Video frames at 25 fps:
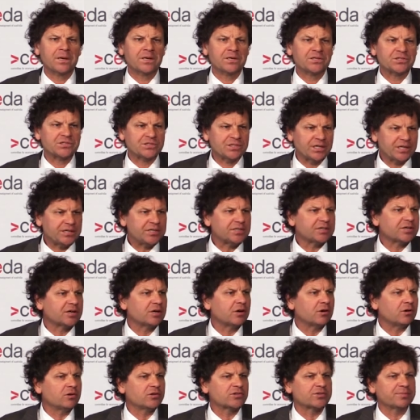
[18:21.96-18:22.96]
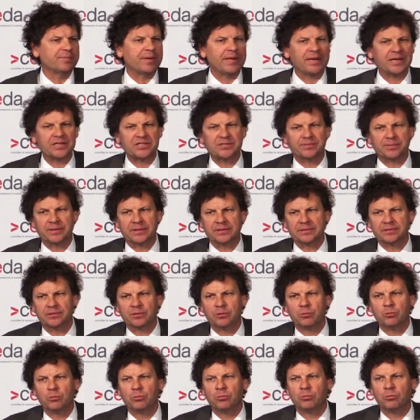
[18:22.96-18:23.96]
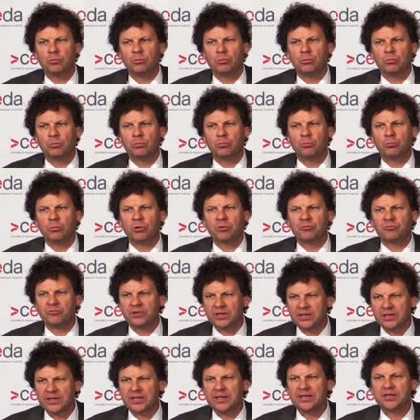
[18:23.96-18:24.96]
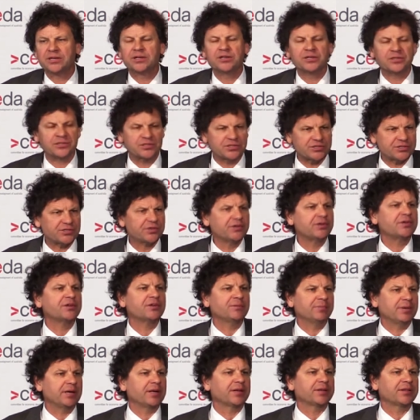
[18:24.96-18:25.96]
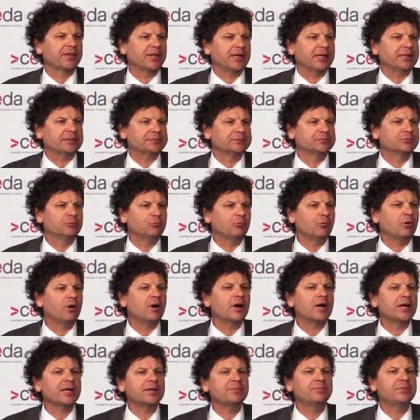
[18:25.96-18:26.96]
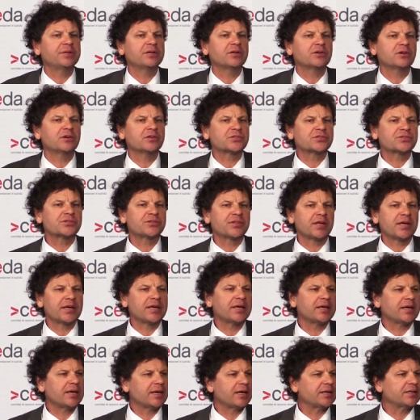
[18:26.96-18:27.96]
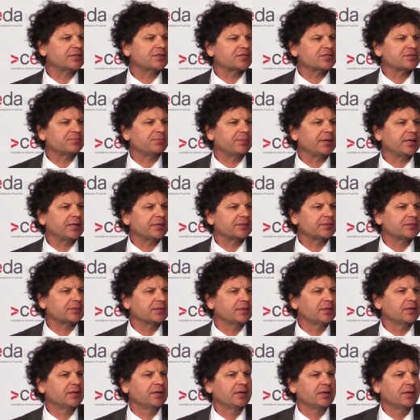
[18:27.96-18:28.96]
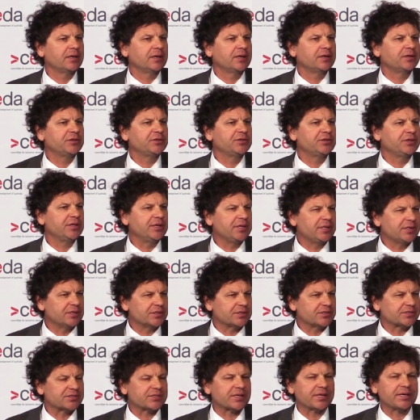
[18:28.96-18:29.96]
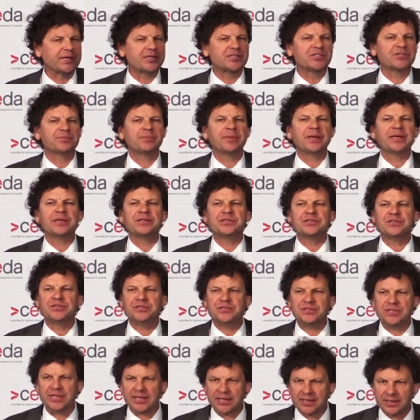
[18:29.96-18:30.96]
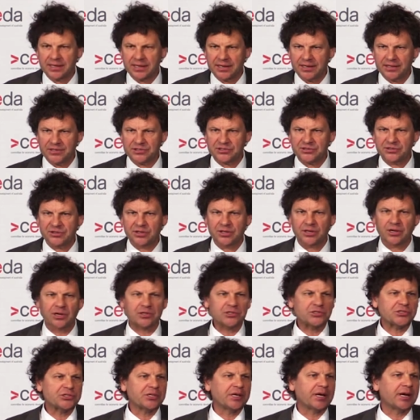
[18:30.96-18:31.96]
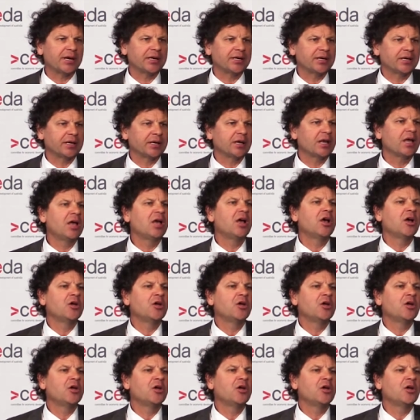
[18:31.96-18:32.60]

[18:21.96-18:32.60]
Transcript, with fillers: Senior Coles management were really concerned about that. Why? Because they had spent years, they had spent decades negotiating